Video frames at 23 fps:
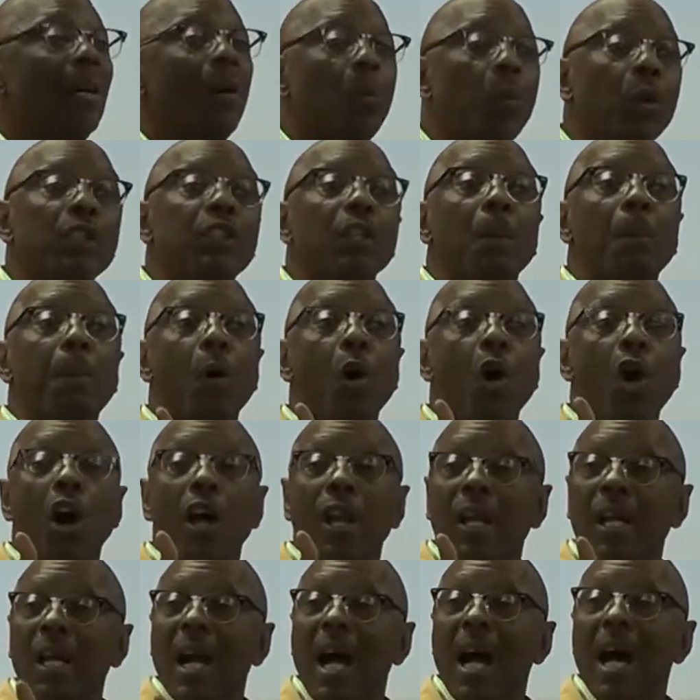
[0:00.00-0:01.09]
was a
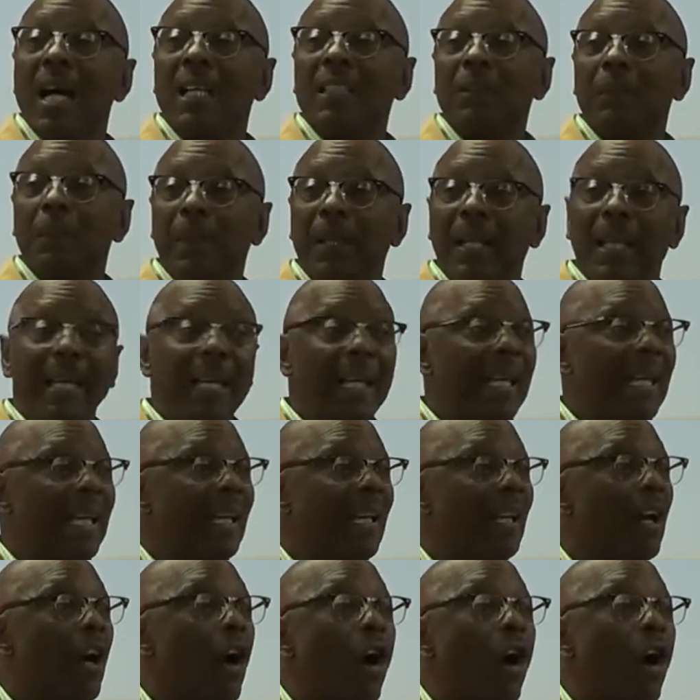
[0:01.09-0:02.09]
part of God's plan,